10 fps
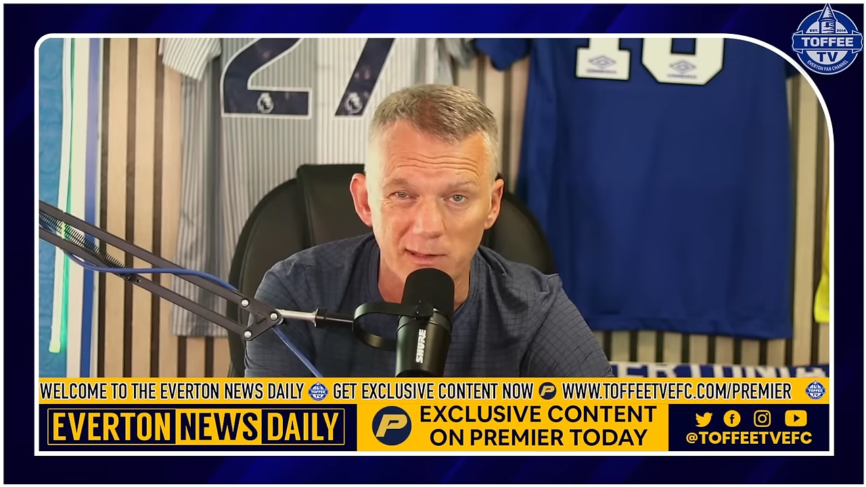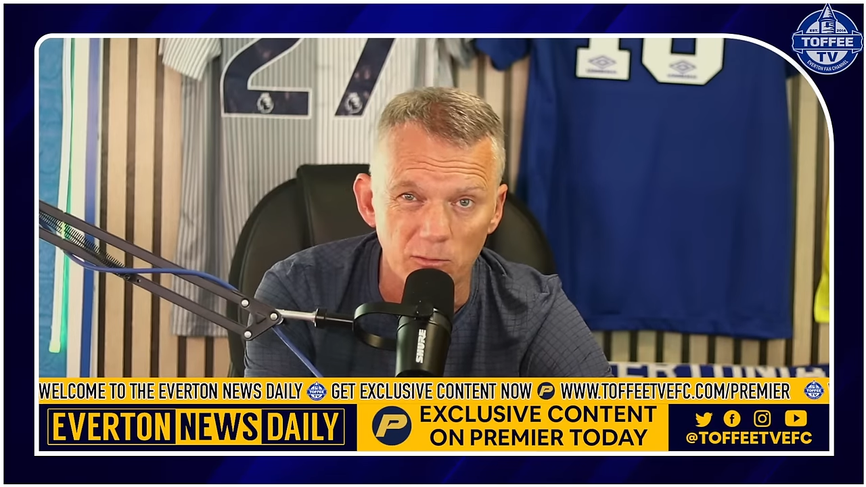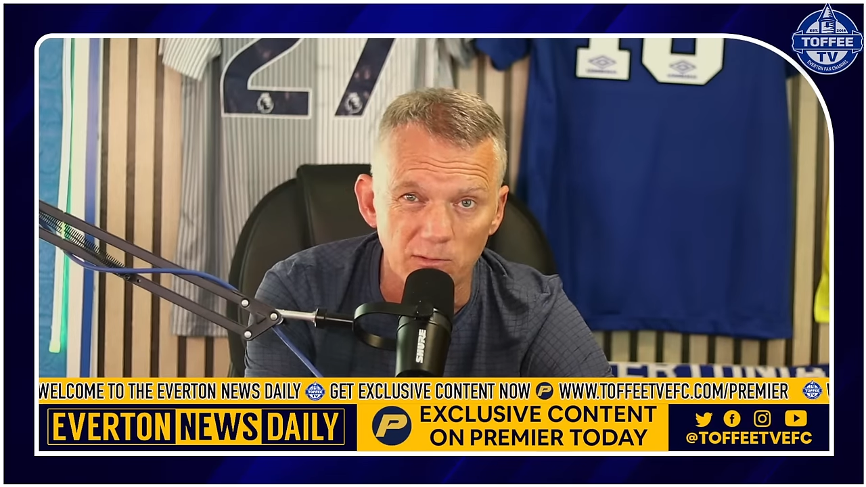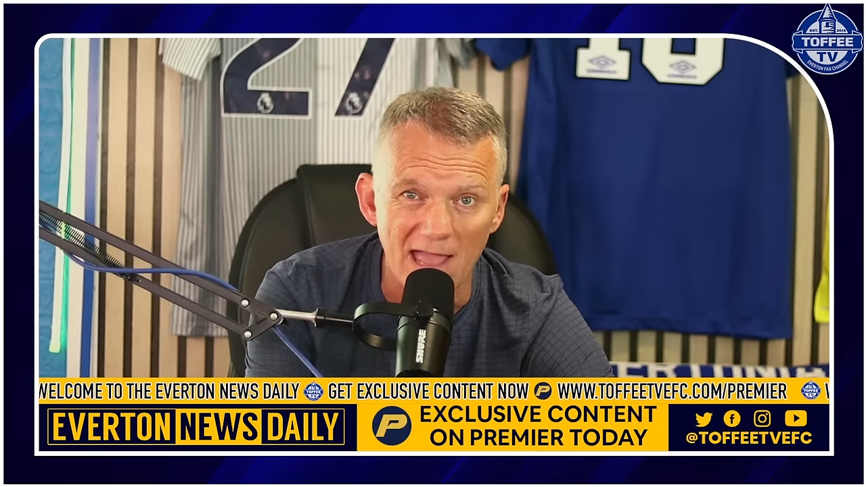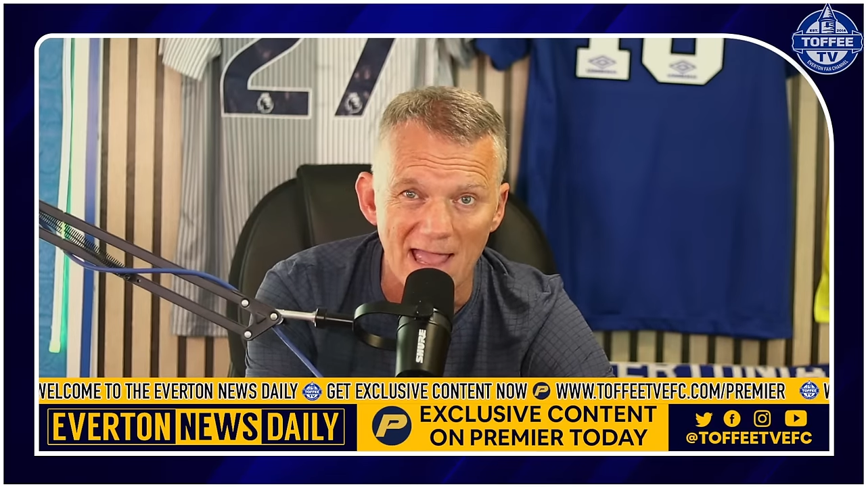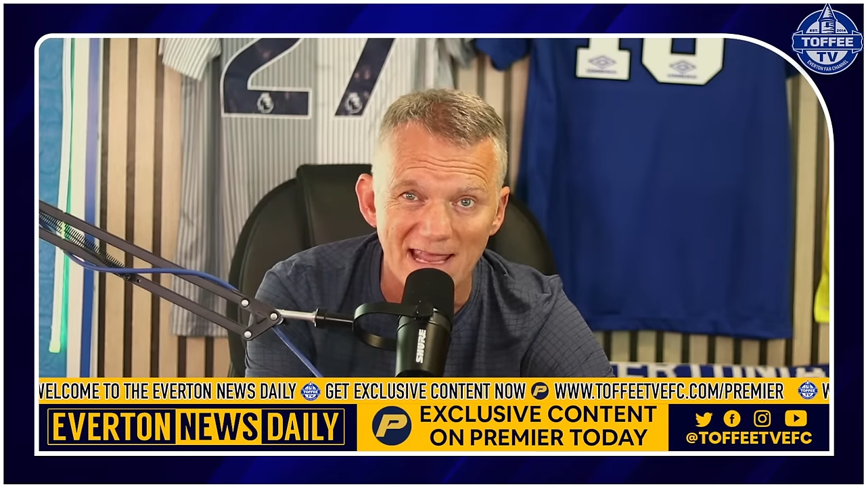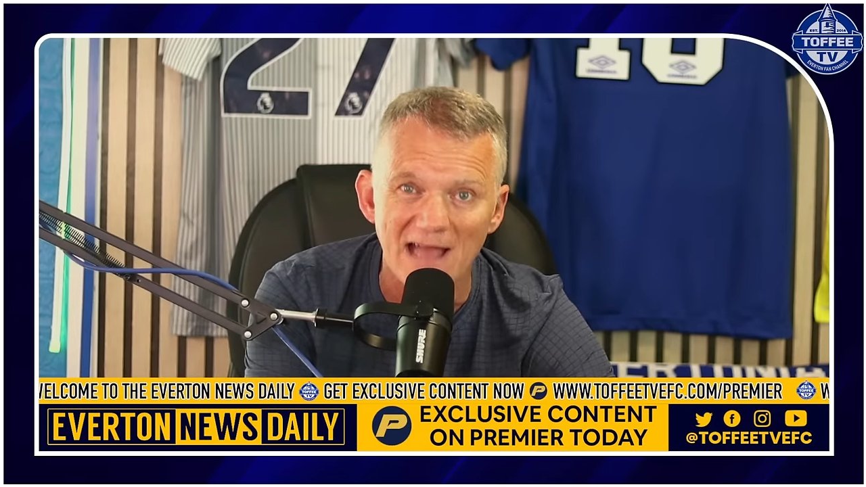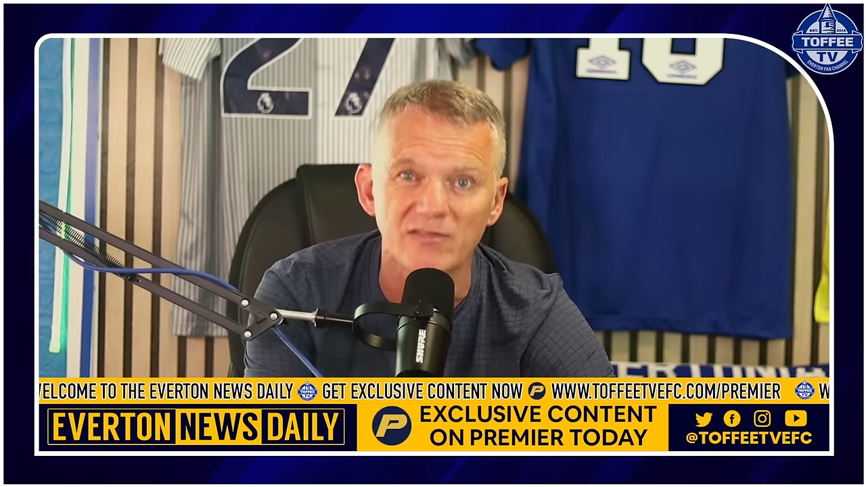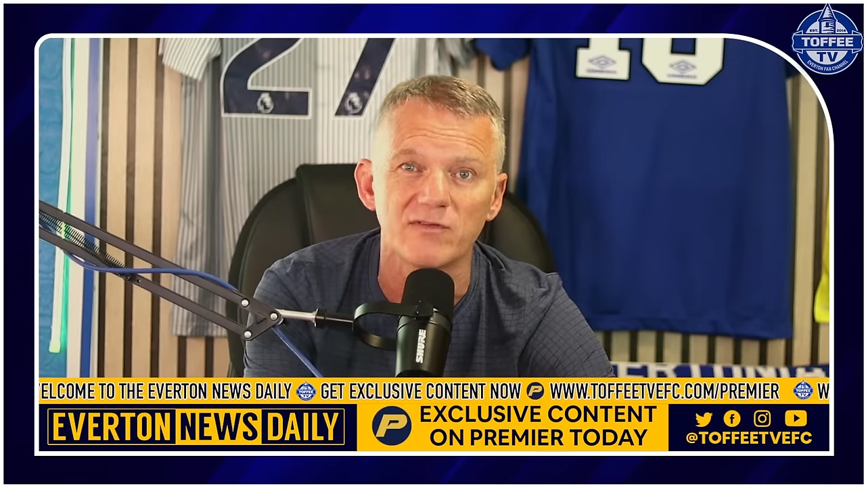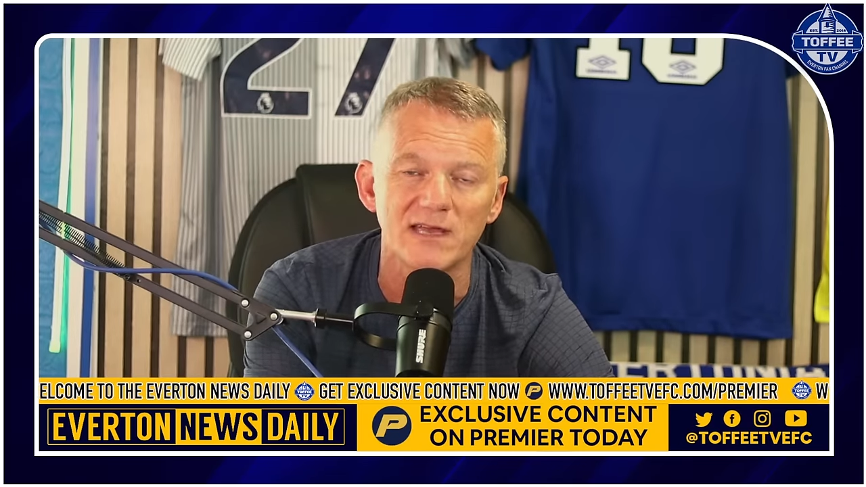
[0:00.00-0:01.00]
you don't get any
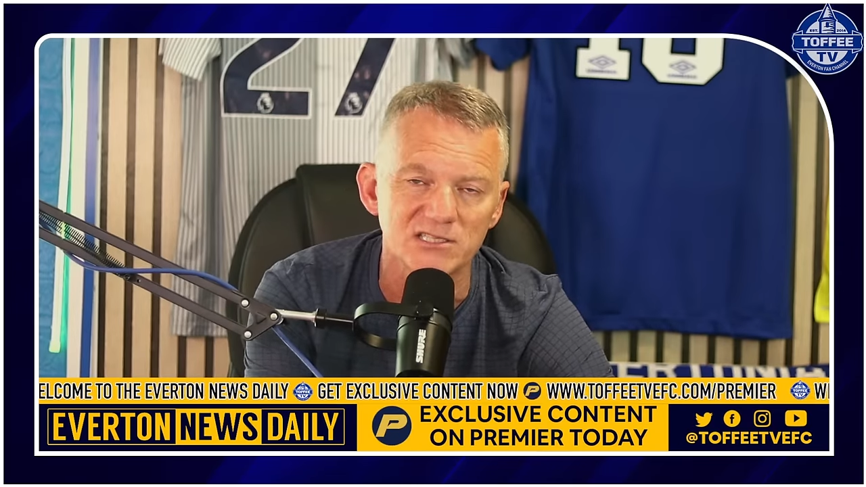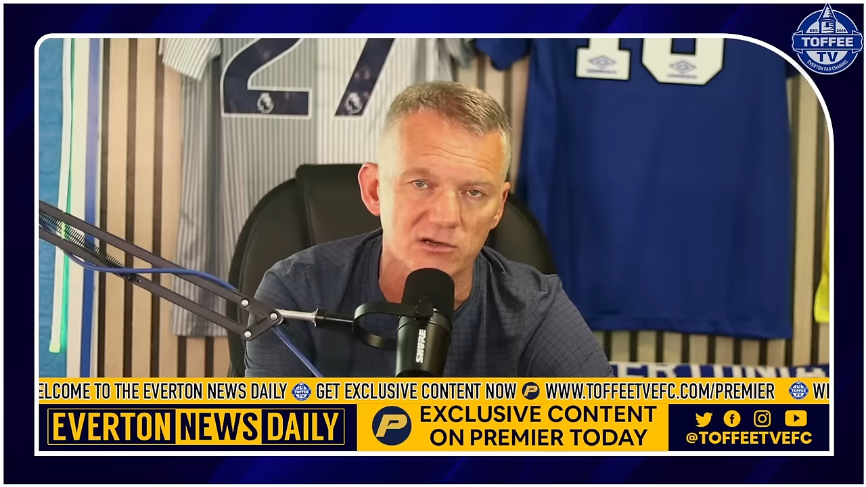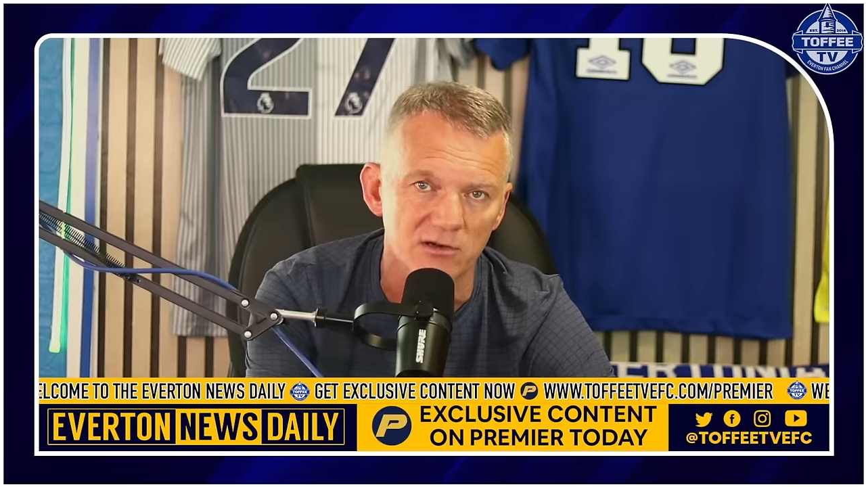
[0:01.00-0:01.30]
adverts